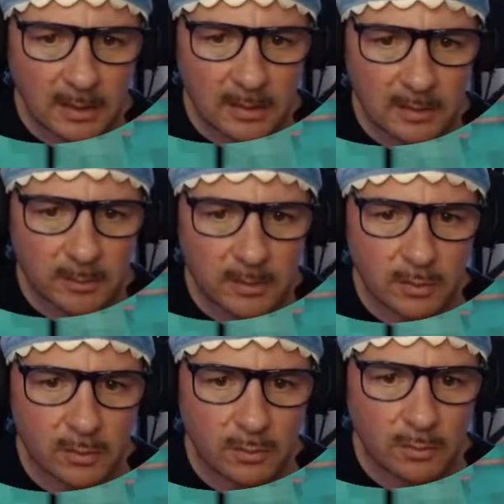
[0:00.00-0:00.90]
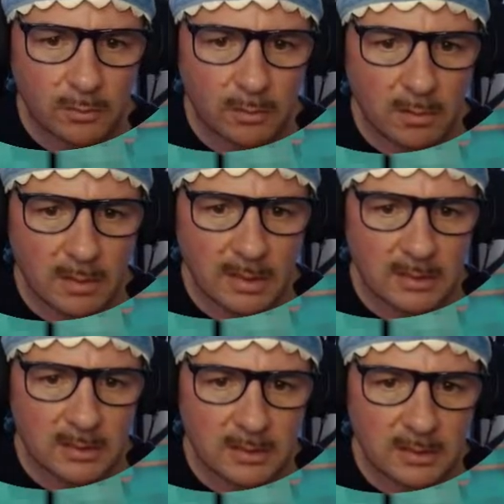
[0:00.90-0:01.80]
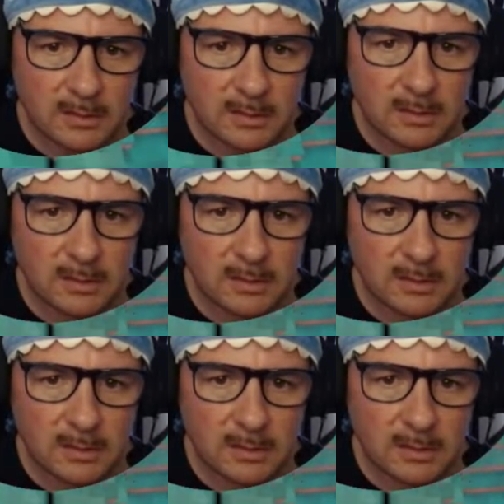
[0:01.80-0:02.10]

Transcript: So we do this.